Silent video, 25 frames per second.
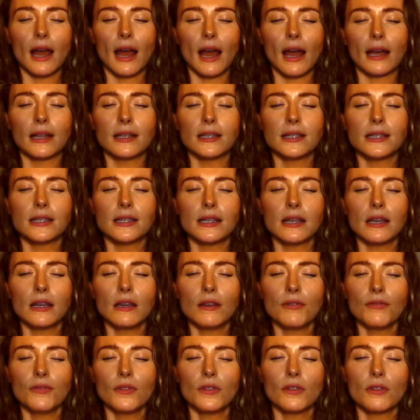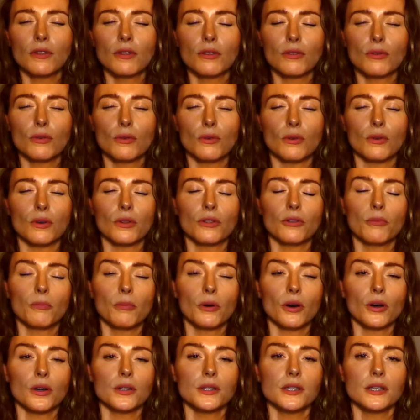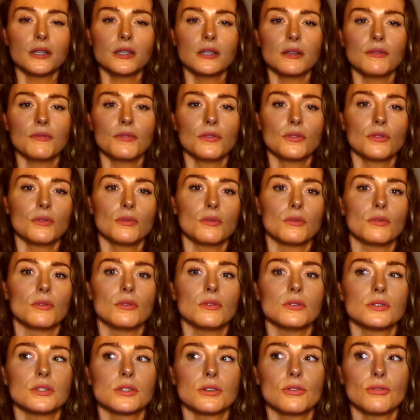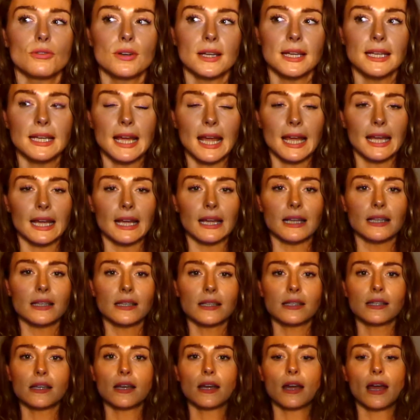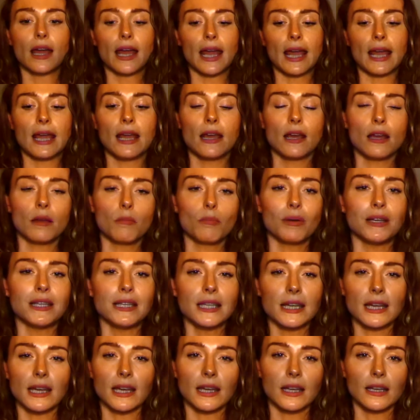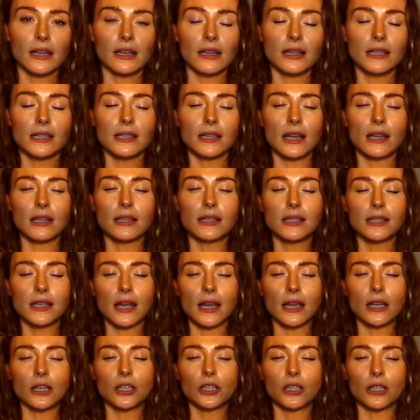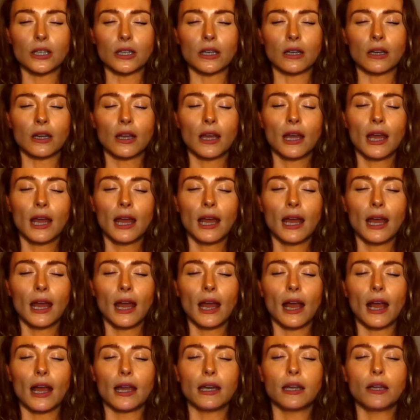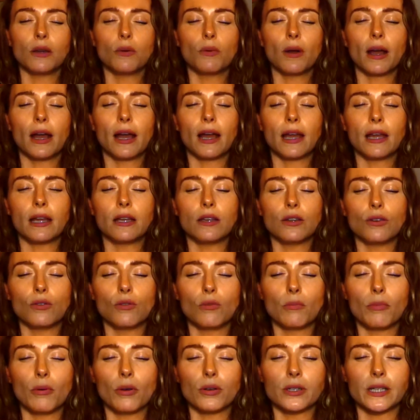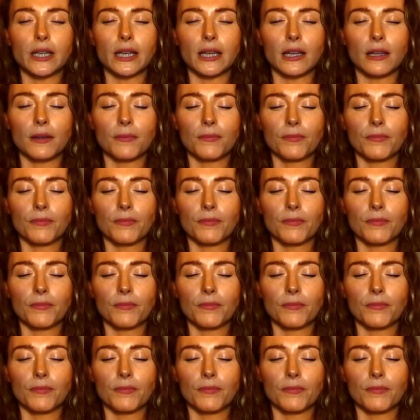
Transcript: and see if the thought, the positive thought, creates a particular sensation anywhere in your body.